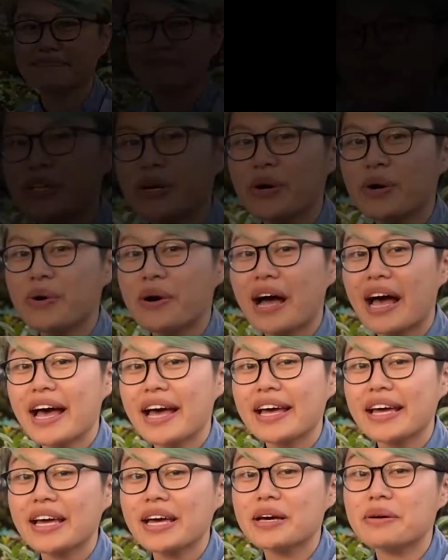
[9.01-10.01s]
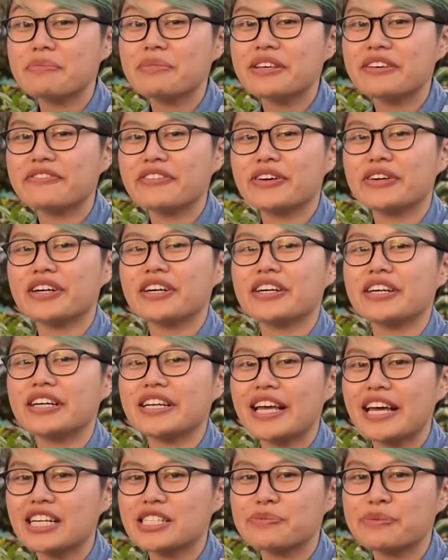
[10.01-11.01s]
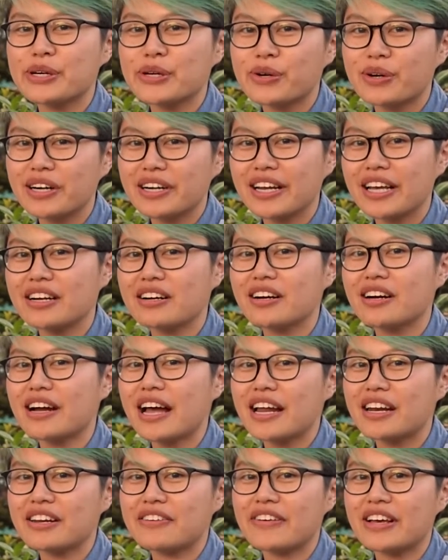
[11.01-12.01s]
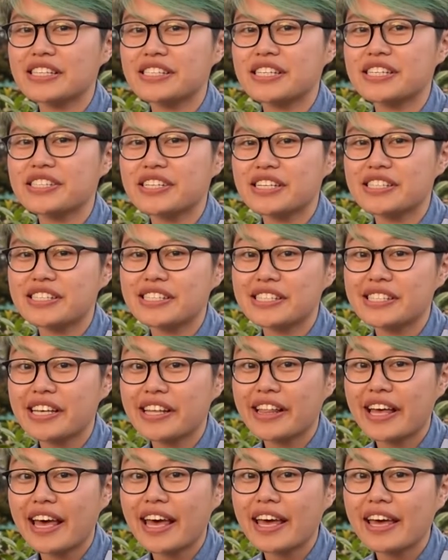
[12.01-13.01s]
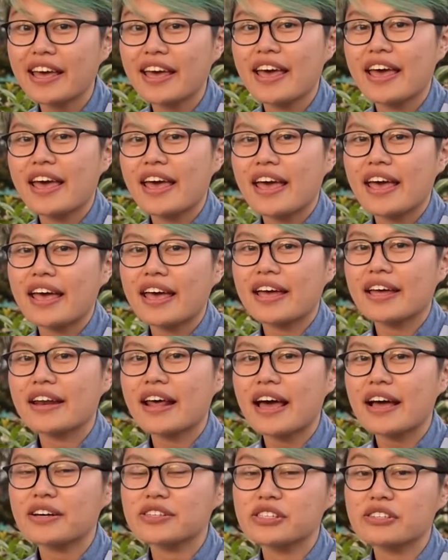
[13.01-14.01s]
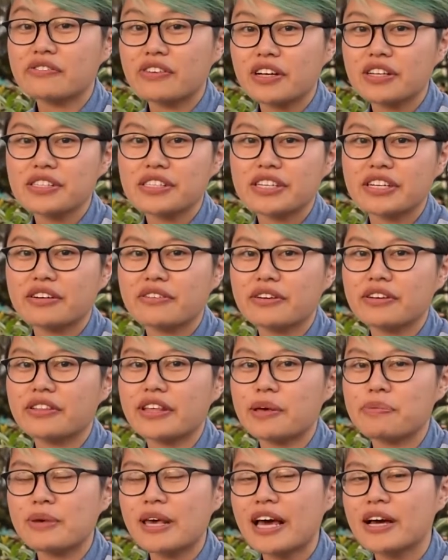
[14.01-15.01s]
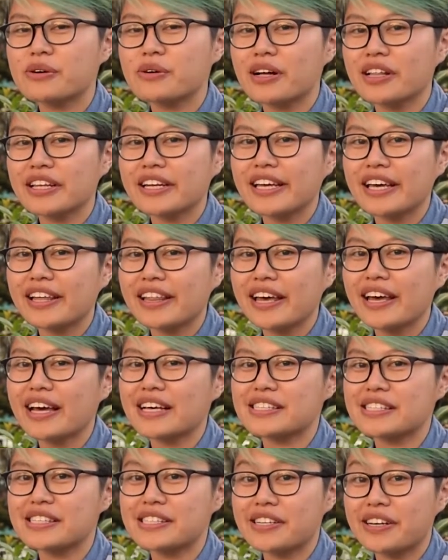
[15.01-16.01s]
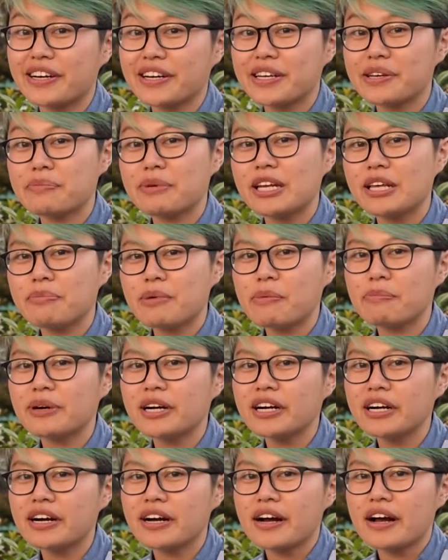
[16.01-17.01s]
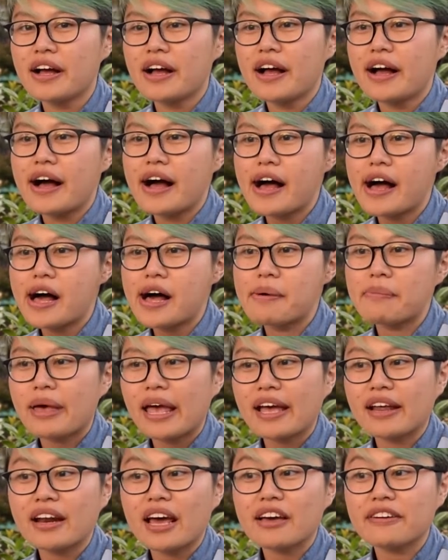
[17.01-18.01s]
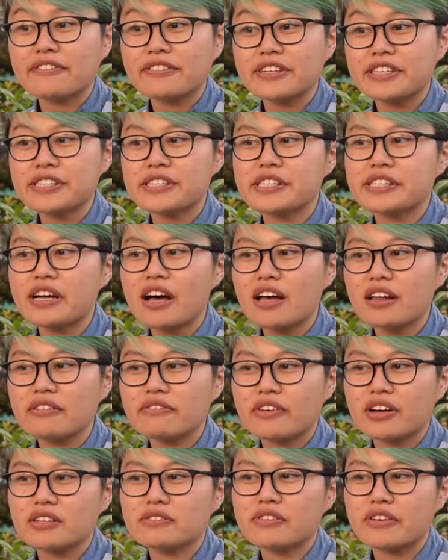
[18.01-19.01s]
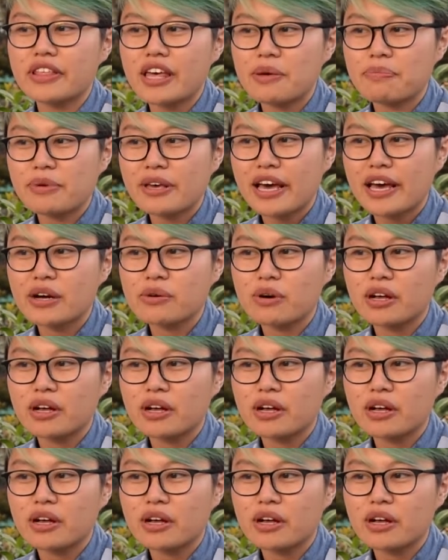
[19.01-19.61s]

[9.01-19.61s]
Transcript: So I am the voter engagement coordinator at Advancing Justice LA, and I also volunteer with API Quality LA as a steering committee member. And I first got involved with API